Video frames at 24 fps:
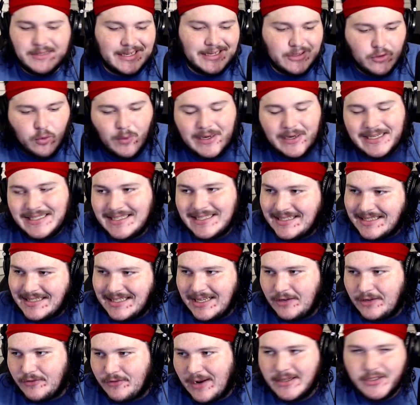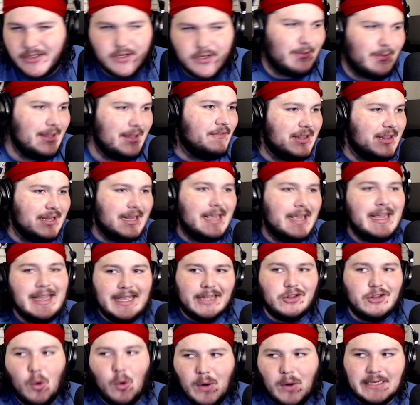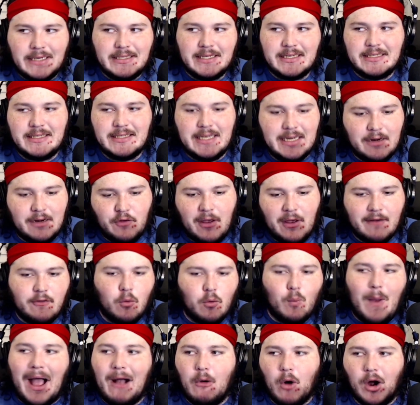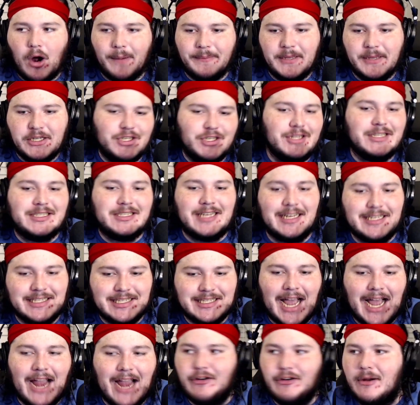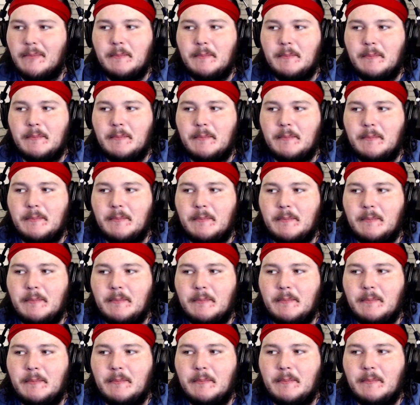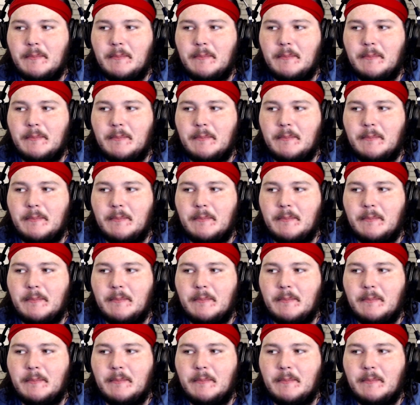2016, right? So even in 2016, if you have a WoW RPG that's like Skyrim, people would have fucking gone nuts for it, right?